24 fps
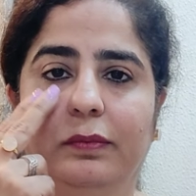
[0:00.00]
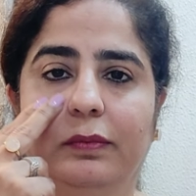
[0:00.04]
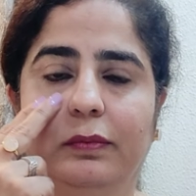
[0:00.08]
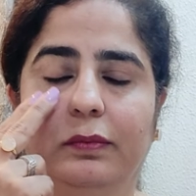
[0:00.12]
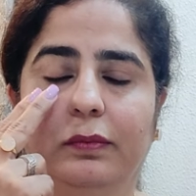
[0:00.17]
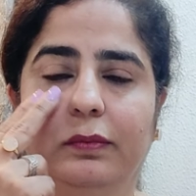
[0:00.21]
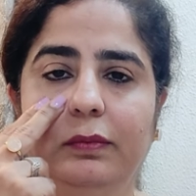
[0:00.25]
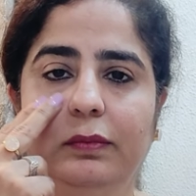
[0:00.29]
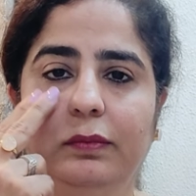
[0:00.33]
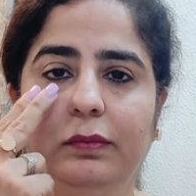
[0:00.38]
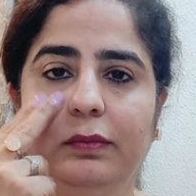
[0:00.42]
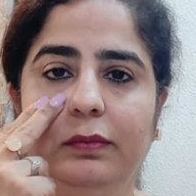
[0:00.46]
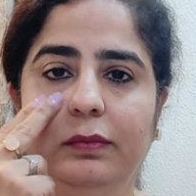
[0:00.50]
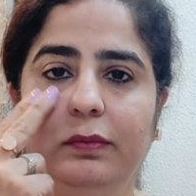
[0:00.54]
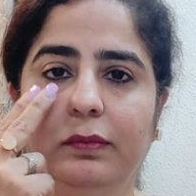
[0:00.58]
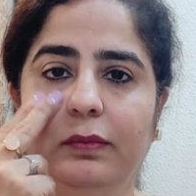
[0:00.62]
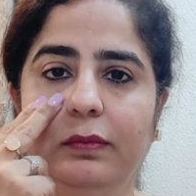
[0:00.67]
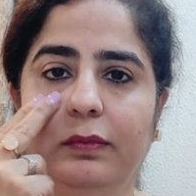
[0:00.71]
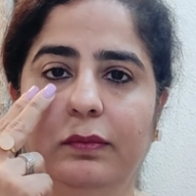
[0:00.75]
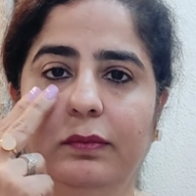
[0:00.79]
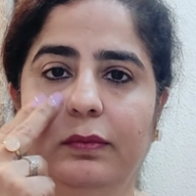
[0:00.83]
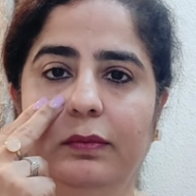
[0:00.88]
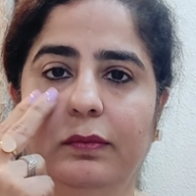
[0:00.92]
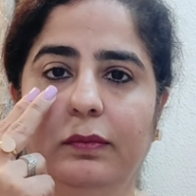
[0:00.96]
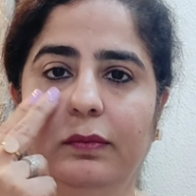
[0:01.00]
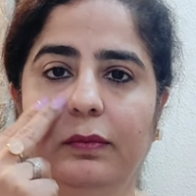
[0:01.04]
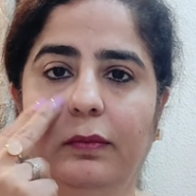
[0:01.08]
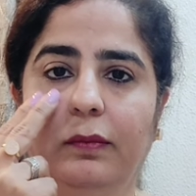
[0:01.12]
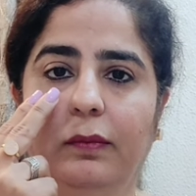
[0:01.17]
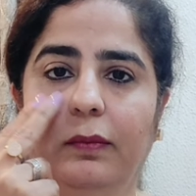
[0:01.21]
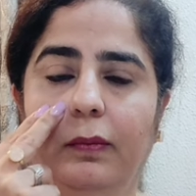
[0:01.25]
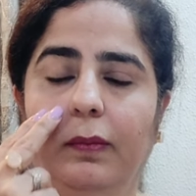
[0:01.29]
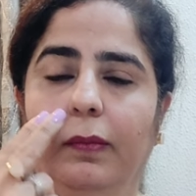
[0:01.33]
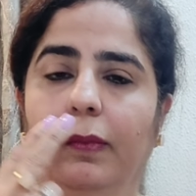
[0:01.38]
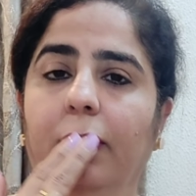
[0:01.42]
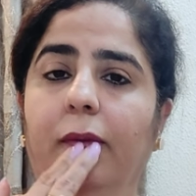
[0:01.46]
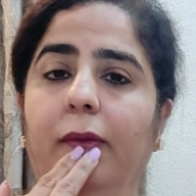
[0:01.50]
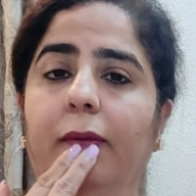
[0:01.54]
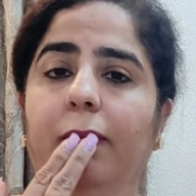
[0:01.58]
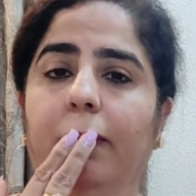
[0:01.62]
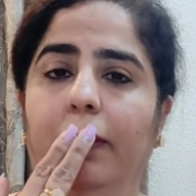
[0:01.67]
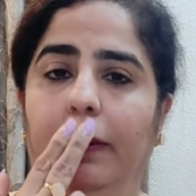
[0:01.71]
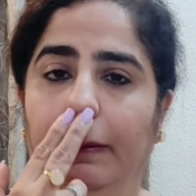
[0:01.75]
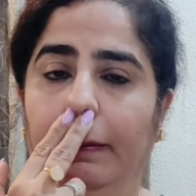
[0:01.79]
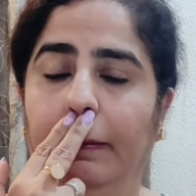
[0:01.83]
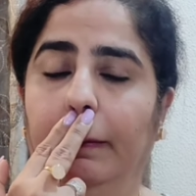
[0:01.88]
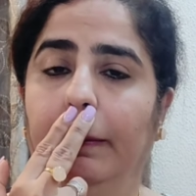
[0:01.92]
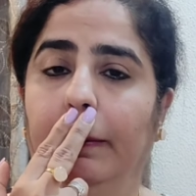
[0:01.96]

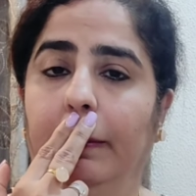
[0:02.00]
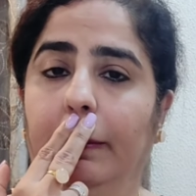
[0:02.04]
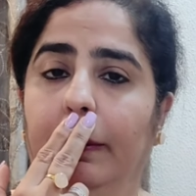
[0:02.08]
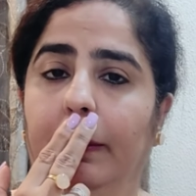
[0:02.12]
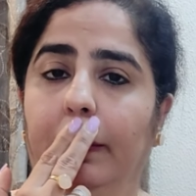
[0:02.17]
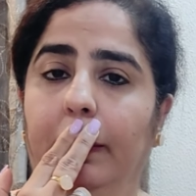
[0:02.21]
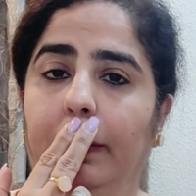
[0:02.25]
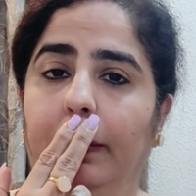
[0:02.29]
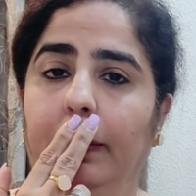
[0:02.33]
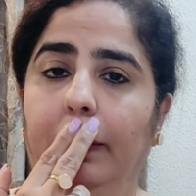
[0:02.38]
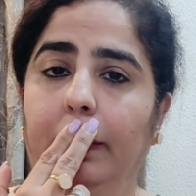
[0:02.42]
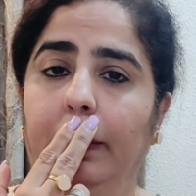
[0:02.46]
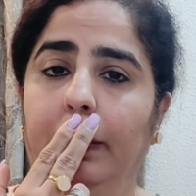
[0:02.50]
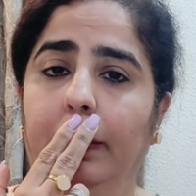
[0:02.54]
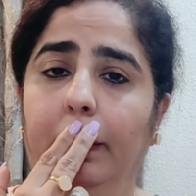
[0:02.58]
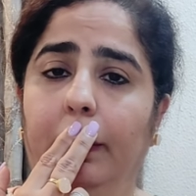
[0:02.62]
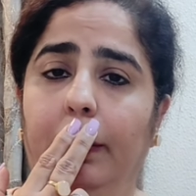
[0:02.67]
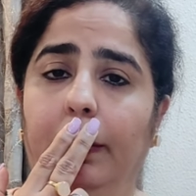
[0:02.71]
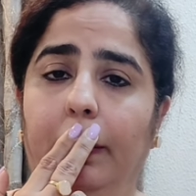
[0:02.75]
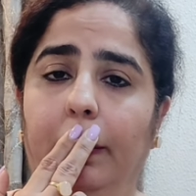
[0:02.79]
Nothing is said.